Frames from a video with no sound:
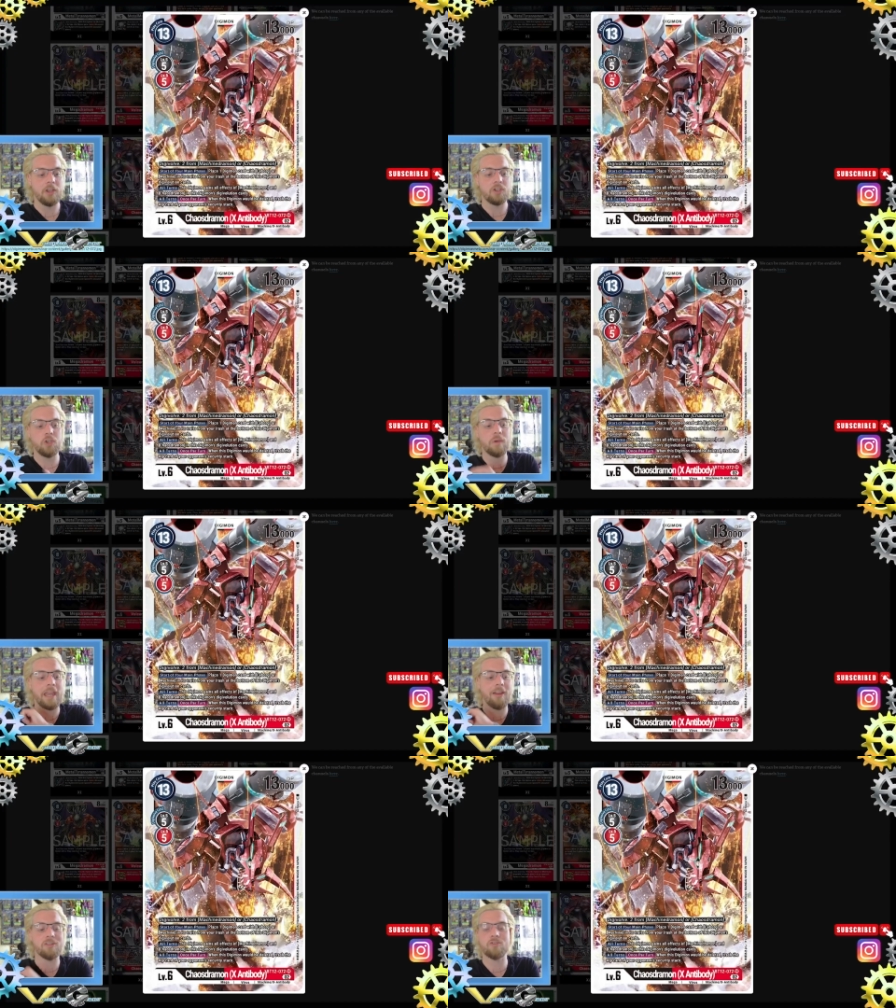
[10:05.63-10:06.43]
2
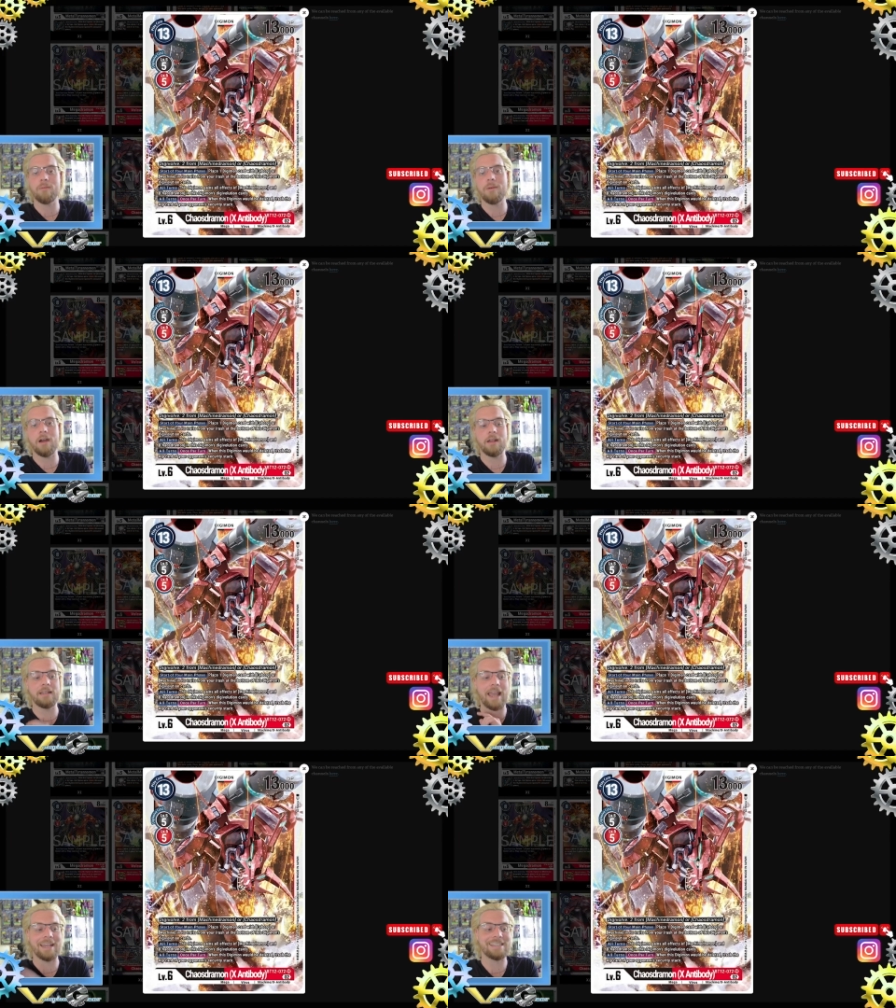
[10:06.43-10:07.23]

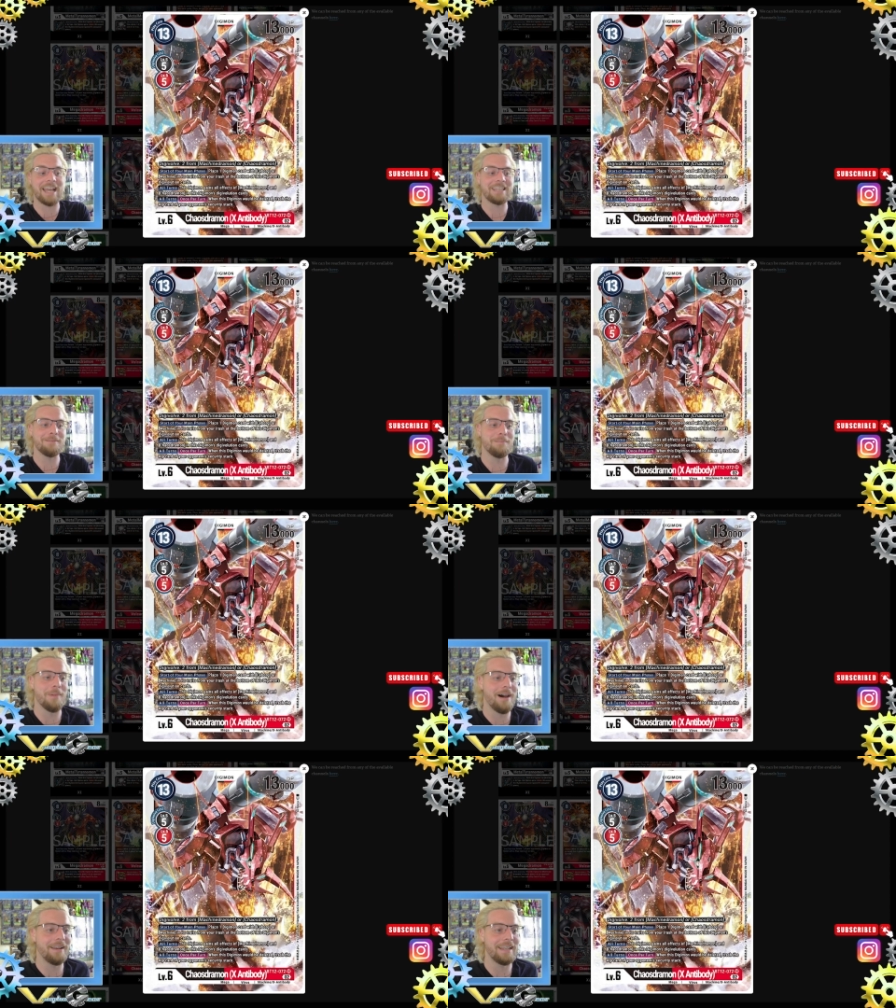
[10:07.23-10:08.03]
Chaosdramon X
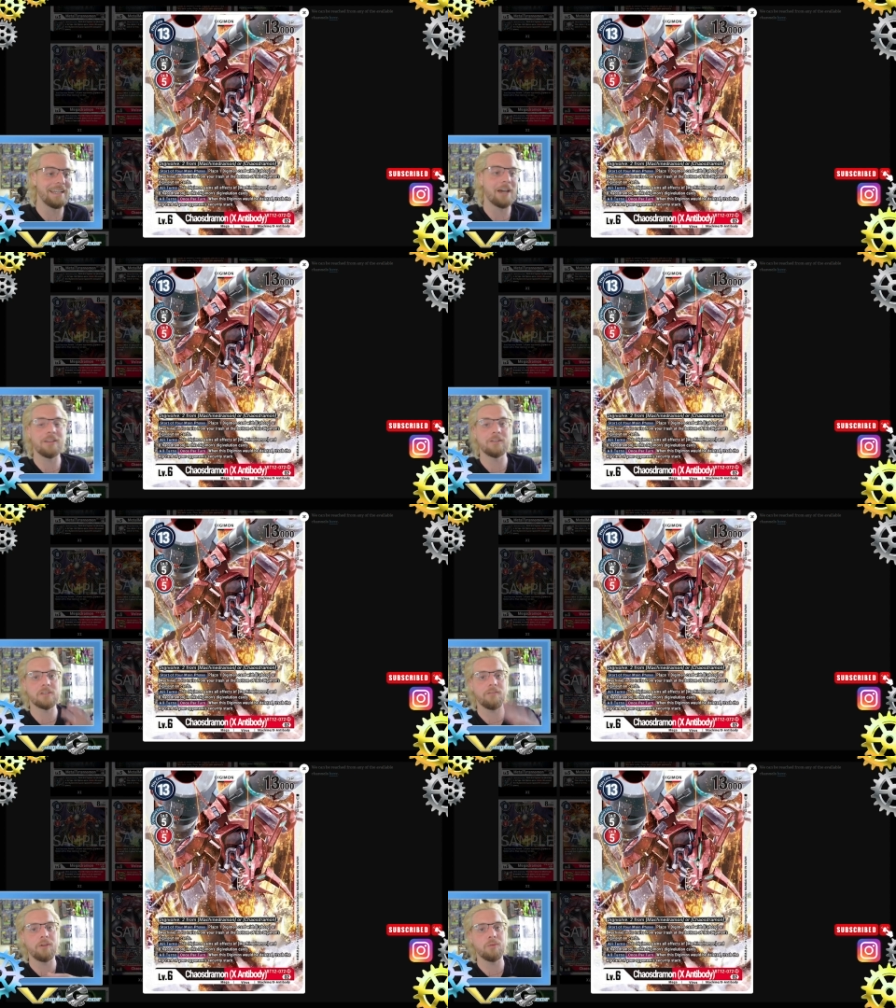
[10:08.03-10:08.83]
antibody. Now there's
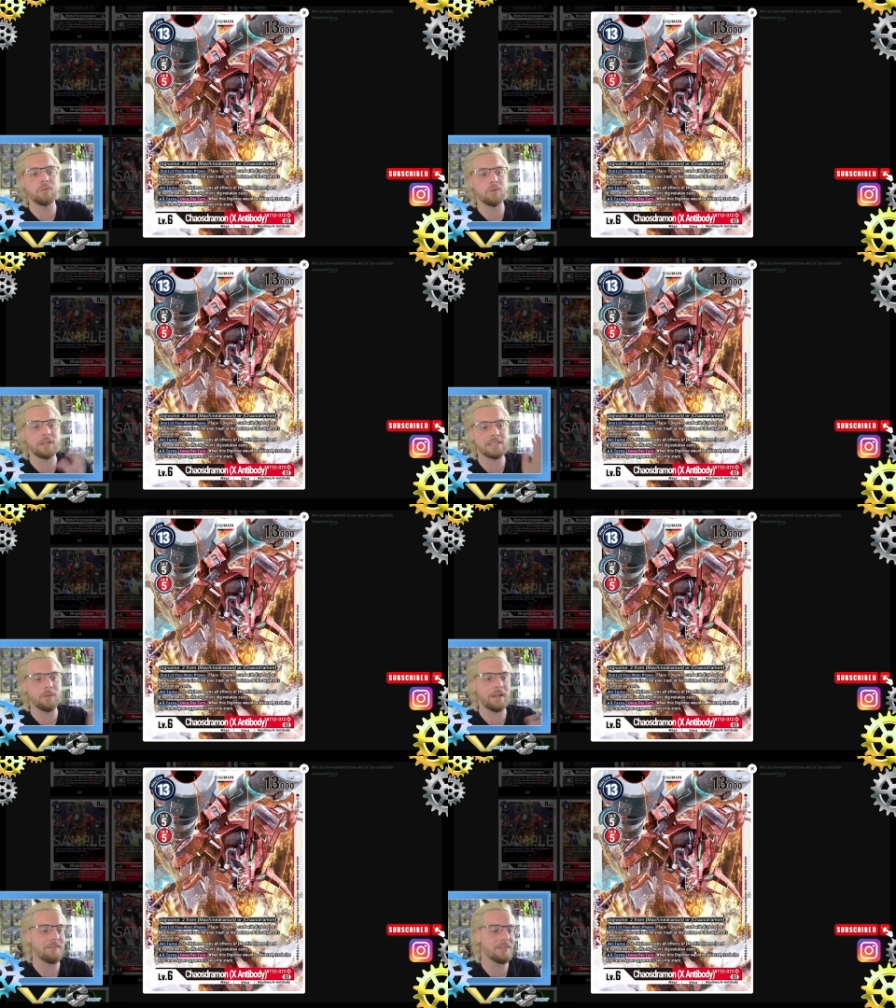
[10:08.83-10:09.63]
a few rulings that
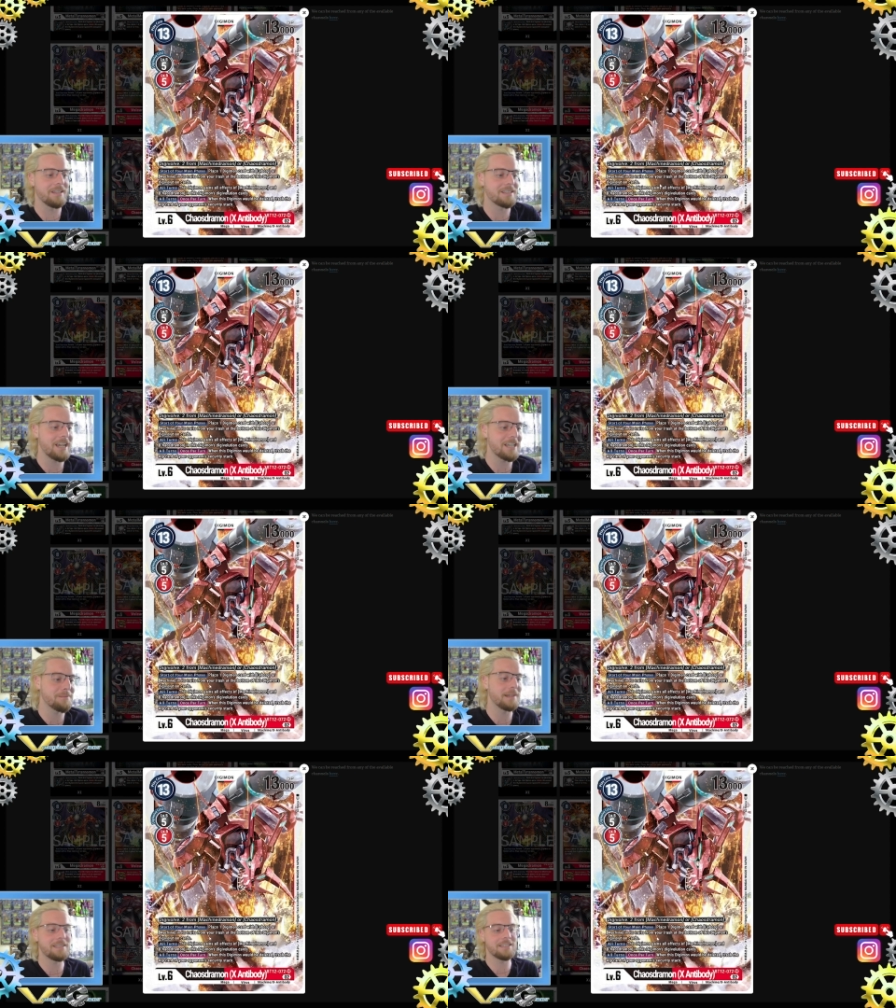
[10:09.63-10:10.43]
we have to discuss,
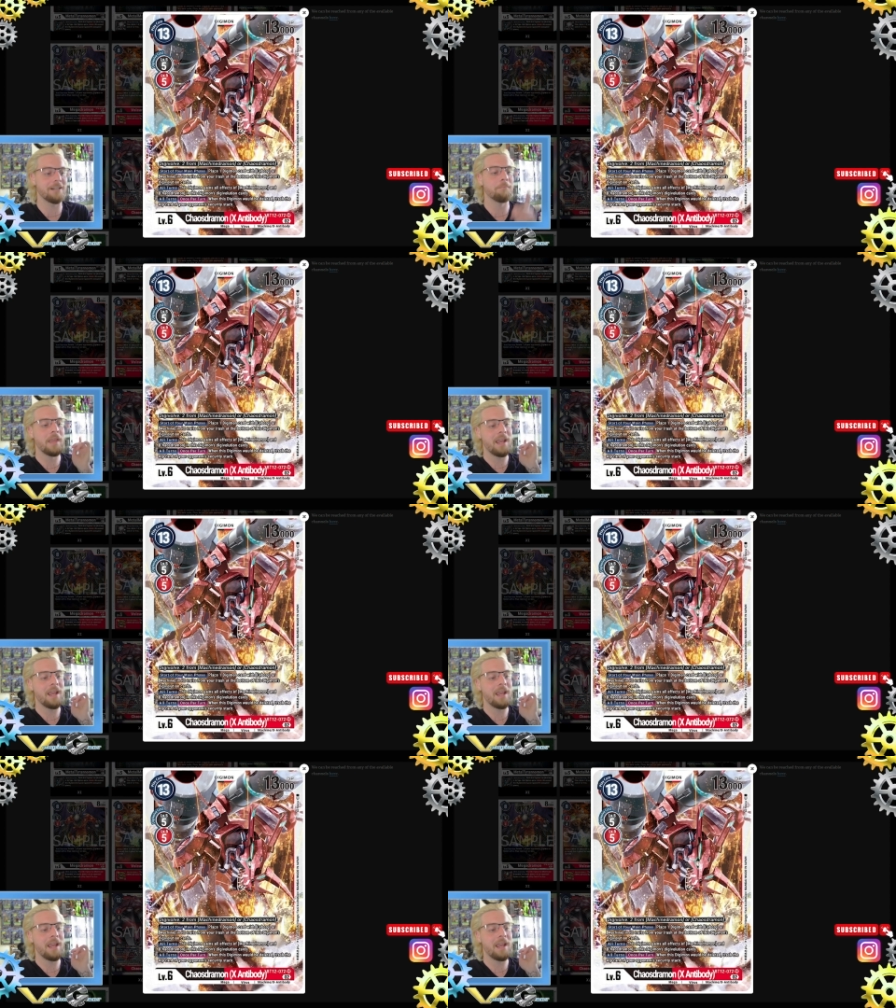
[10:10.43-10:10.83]
but still.